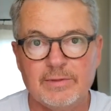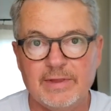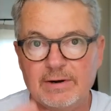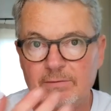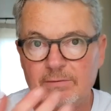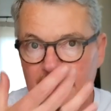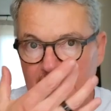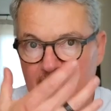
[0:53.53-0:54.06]
They
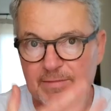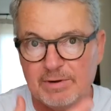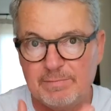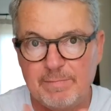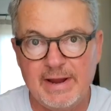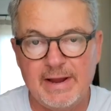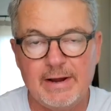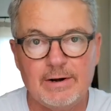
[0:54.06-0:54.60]
don't come in
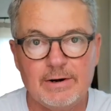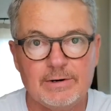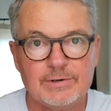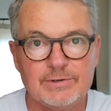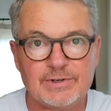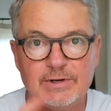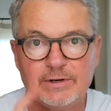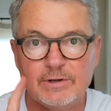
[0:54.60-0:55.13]

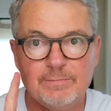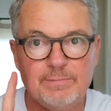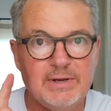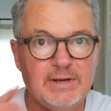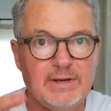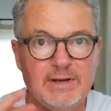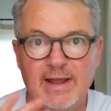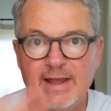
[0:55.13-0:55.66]
pairs. It could
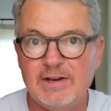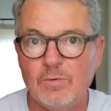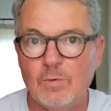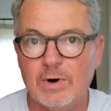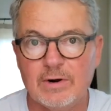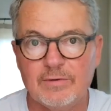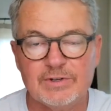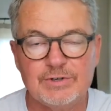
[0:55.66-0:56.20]
be
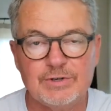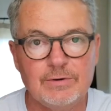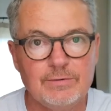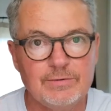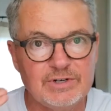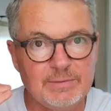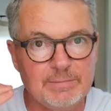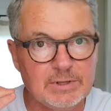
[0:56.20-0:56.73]
anywhere on the
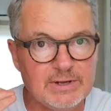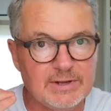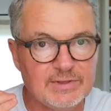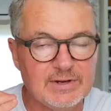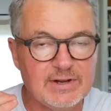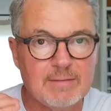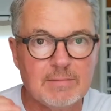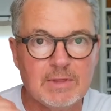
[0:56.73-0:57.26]
tooth, typically at the
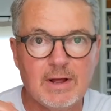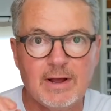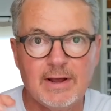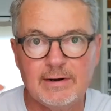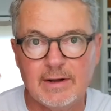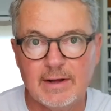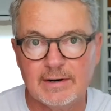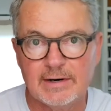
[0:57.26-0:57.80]
gum
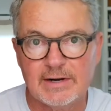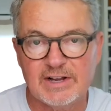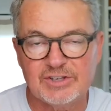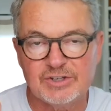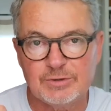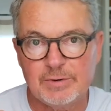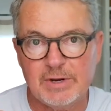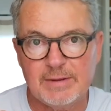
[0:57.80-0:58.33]
line, on a
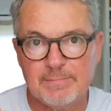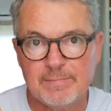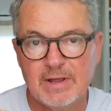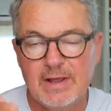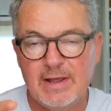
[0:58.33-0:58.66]
cusp tip.